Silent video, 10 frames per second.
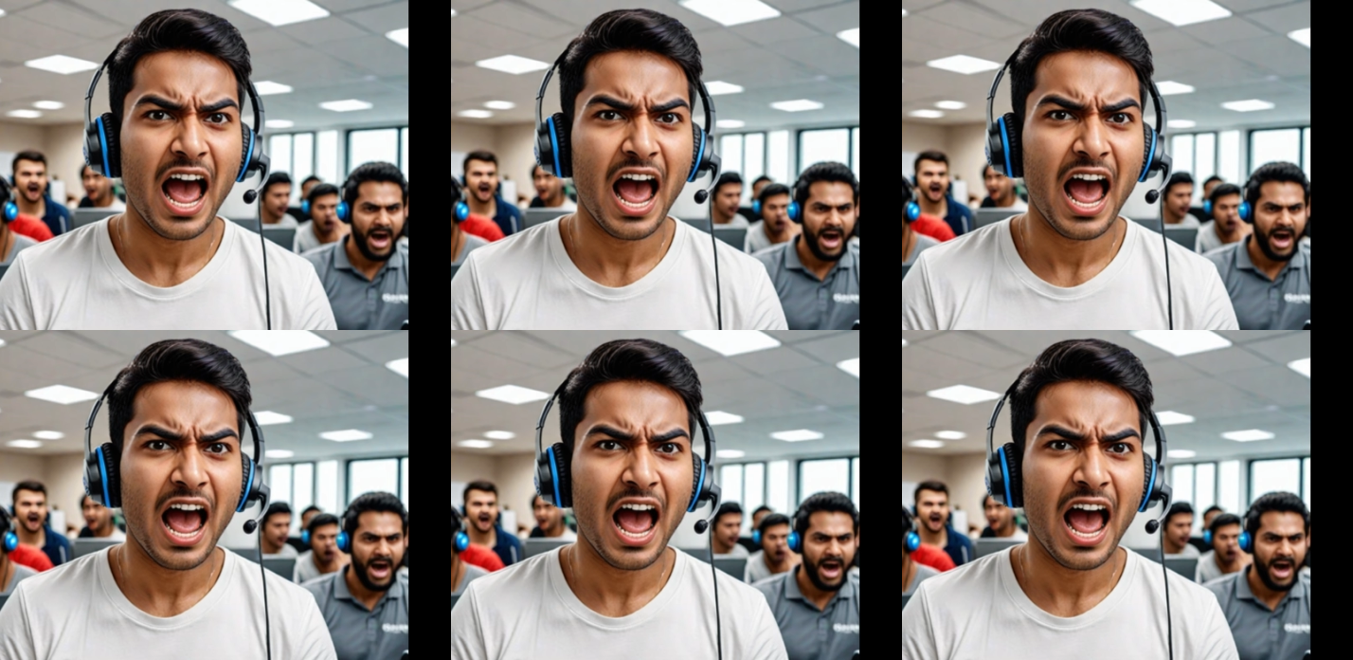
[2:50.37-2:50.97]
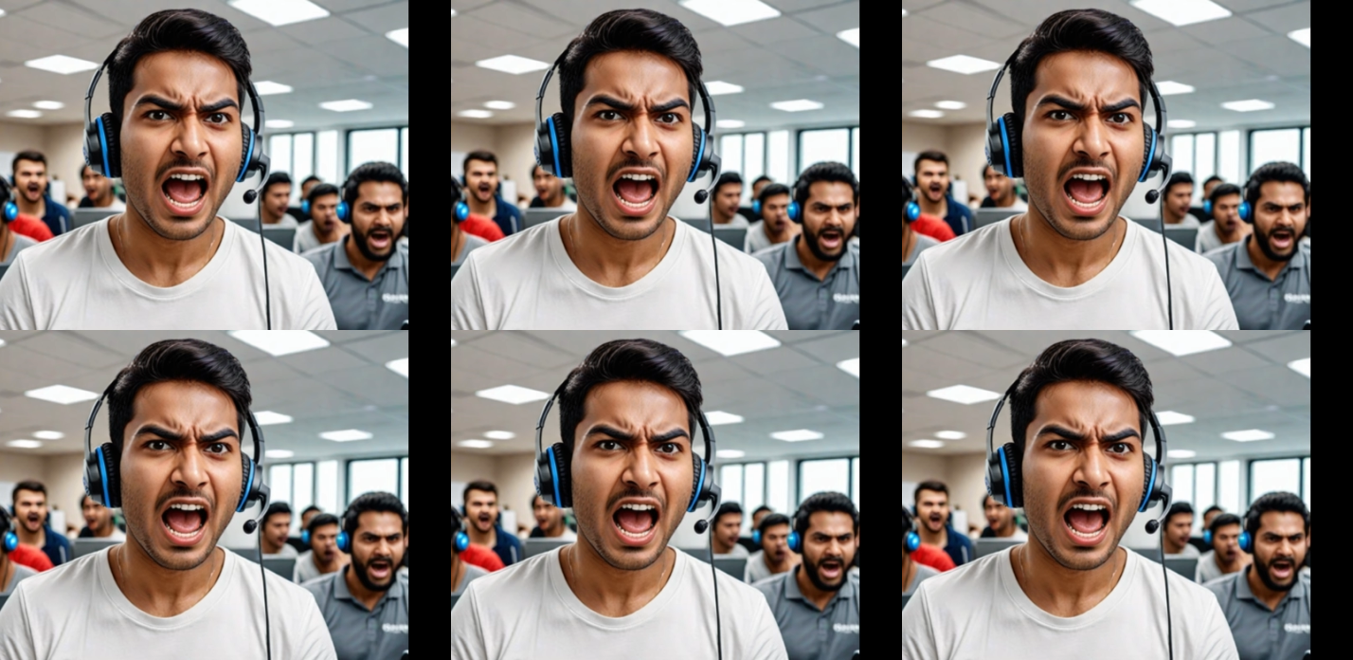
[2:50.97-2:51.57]

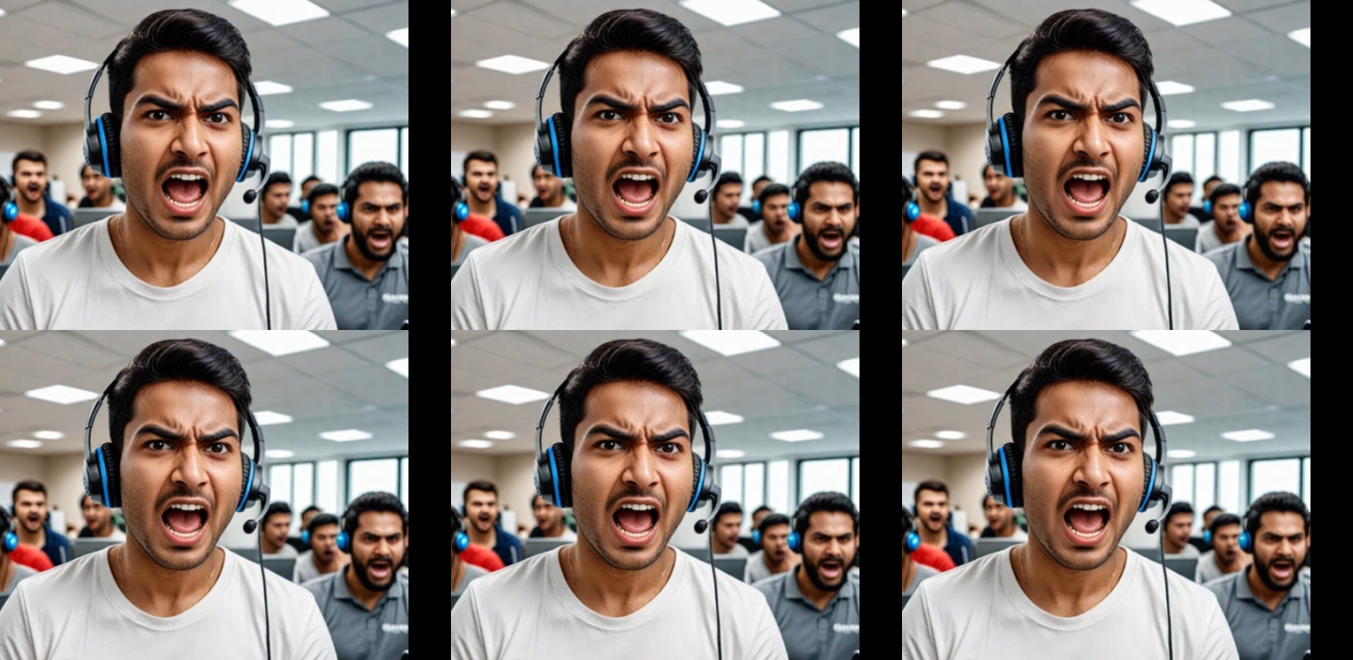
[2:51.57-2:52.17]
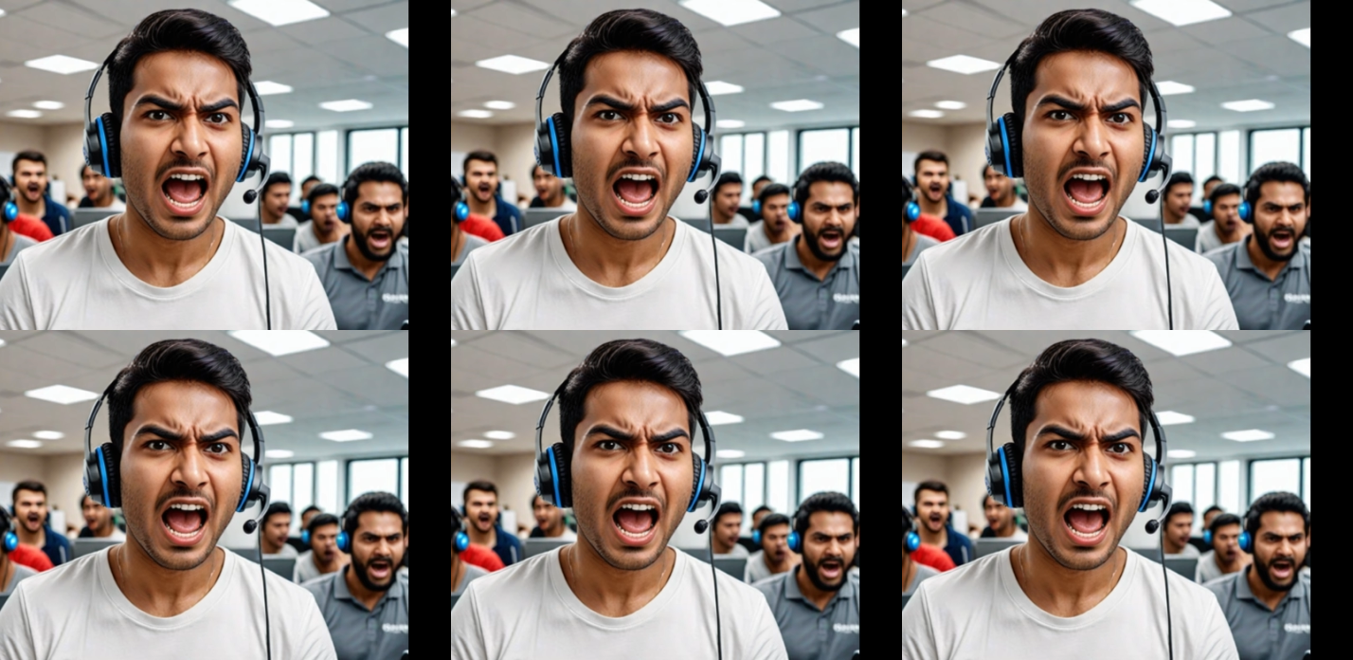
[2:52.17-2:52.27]
[no speech]